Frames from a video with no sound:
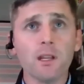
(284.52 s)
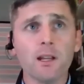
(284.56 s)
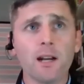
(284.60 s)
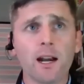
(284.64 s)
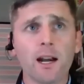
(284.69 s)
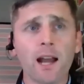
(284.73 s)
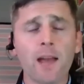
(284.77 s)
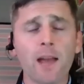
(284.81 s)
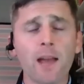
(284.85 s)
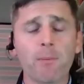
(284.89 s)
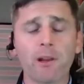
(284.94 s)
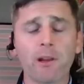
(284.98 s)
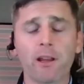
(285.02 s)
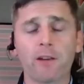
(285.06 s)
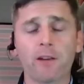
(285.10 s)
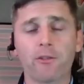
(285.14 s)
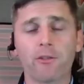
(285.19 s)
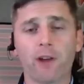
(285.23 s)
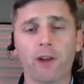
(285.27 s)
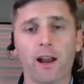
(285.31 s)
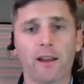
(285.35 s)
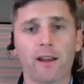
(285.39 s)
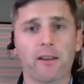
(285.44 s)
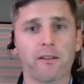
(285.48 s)
And an applicant
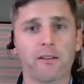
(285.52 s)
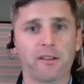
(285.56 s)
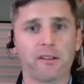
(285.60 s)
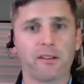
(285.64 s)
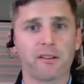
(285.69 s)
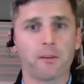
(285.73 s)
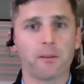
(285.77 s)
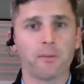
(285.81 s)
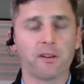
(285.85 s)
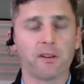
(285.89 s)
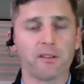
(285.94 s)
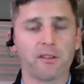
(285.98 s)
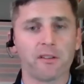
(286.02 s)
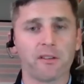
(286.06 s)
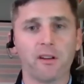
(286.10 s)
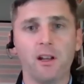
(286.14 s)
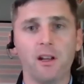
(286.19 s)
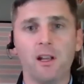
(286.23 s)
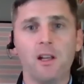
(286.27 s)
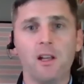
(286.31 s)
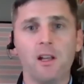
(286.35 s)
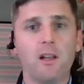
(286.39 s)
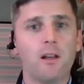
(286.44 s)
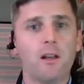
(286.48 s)
tracking system is
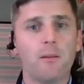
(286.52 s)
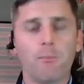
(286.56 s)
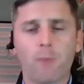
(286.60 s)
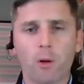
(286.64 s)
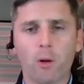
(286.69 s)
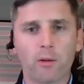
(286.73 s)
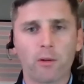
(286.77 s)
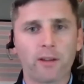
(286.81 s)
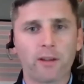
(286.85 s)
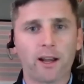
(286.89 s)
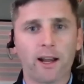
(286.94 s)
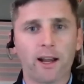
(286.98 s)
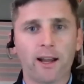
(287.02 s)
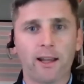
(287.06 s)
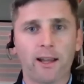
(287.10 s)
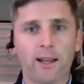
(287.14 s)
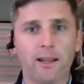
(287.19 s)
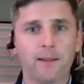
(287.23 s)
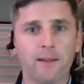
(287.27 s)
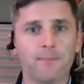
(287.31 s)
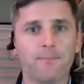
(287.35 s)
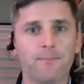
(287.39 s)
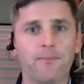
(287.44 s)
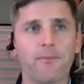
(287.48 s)

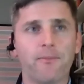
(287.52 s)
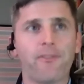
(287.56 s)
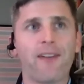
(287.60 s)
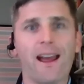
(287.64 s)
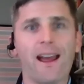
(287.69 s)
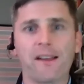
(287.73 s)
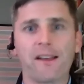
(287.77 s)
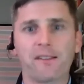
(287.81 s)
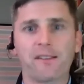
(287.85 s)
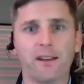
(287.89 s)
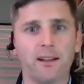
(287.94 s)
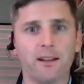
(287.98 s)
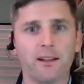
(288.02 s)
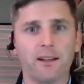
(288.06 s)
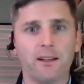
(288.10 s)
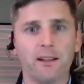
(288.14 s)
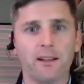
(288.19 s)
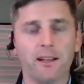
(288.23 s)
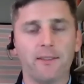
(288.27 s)
multifaceted